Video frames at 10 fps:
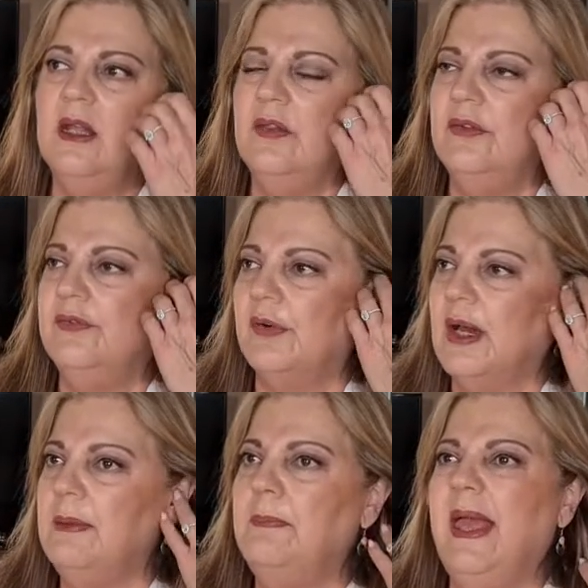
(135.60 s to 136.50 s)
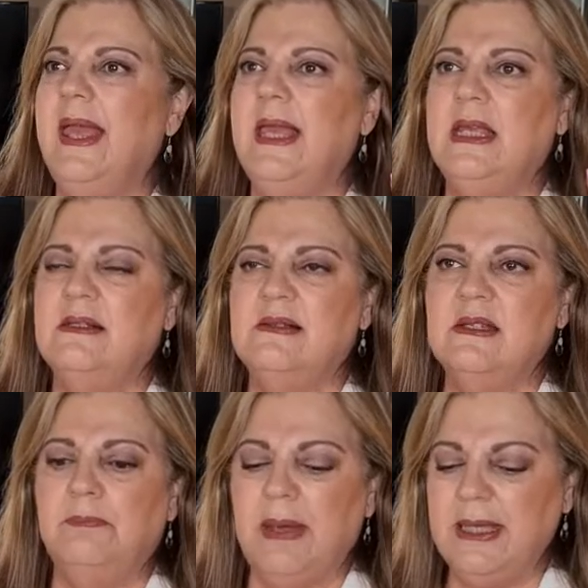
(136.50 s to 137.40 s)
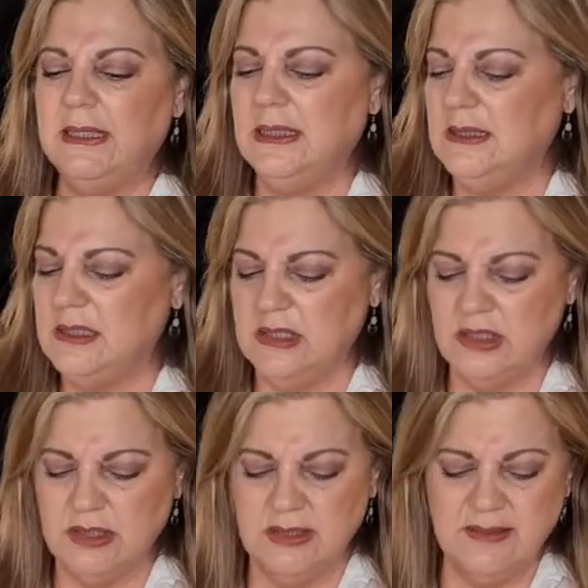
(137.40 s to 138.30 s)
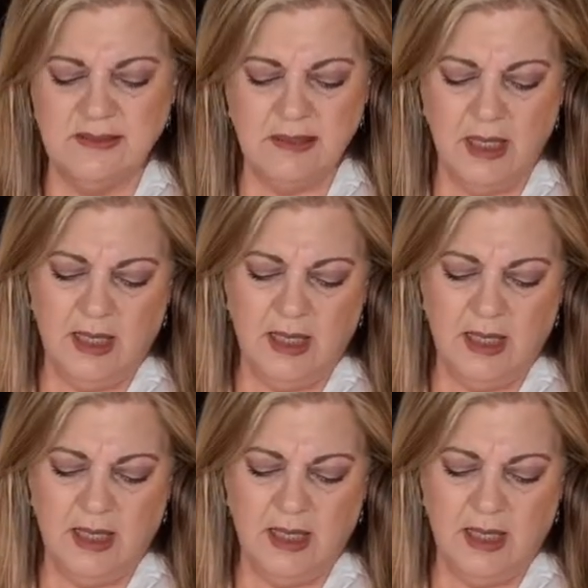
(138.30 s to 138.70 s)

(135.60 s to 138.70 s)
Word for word: the fry pans, the baking dishes,